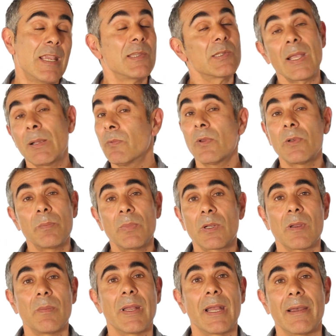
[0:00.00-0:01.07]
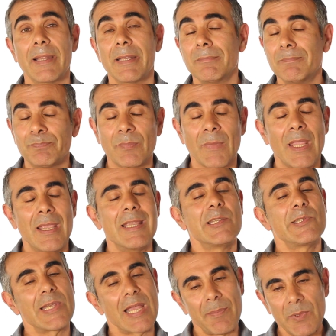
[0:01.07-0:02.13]
So I wrote a book about it.
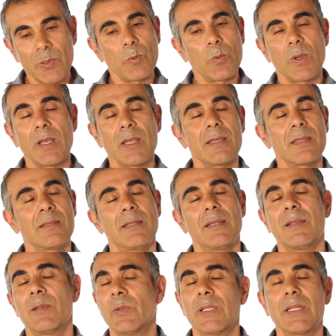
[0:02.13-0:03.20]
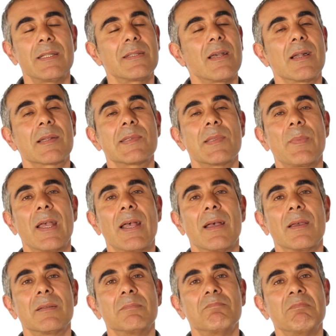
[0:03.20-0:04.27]
Chapter one really talks
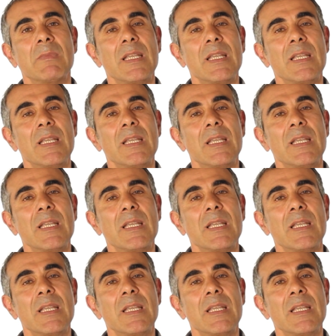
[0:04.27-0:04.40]
about